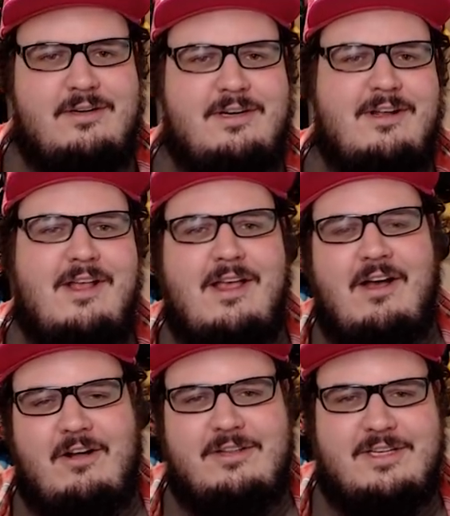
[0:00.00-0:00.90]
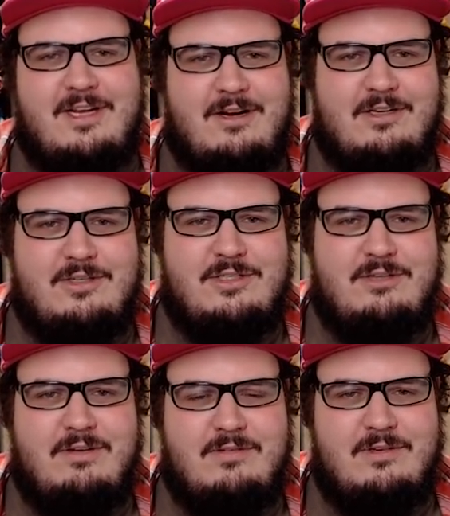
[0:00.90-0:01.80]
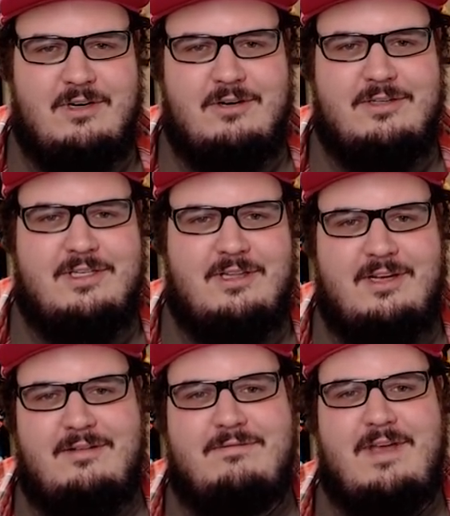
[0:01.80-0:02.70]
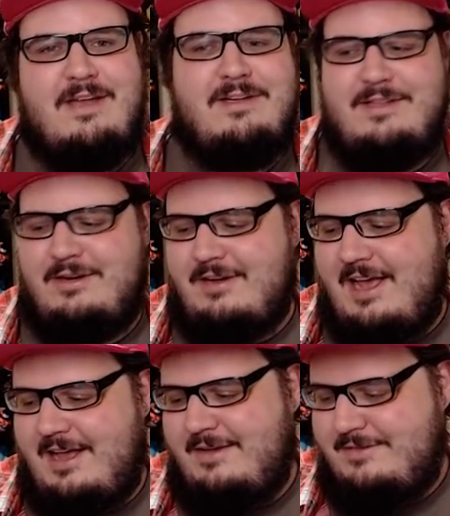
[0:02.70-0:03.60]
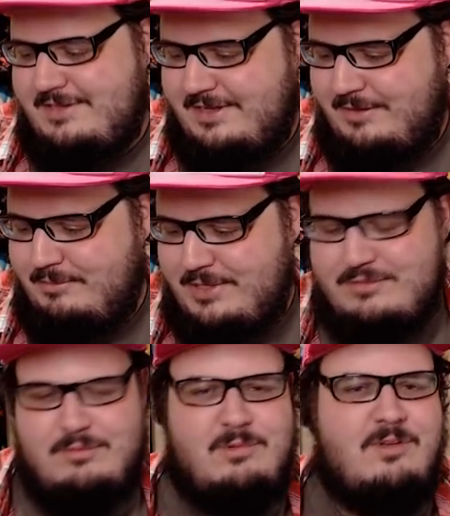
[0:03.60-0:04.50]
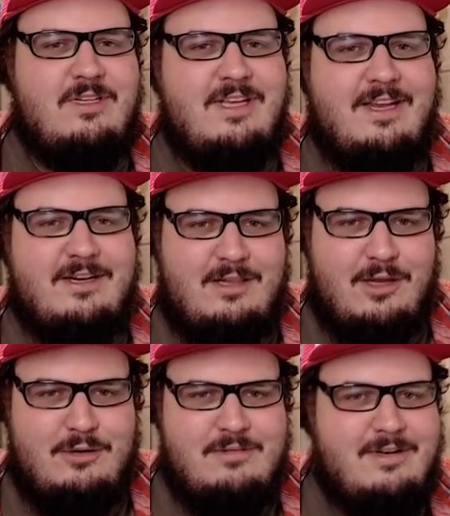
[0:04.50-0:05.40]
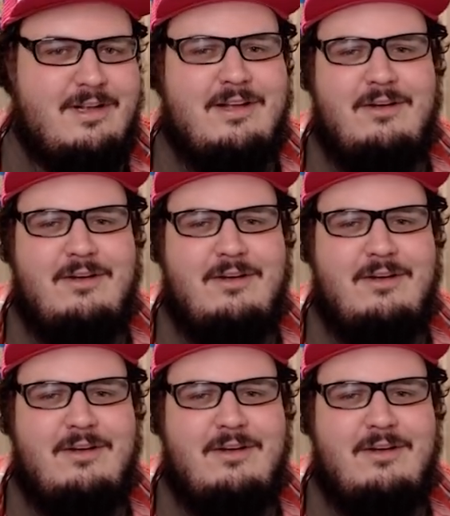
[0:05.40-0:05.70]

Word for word: and all the characters you ever learned to love ended their lives uh, miserable and alone.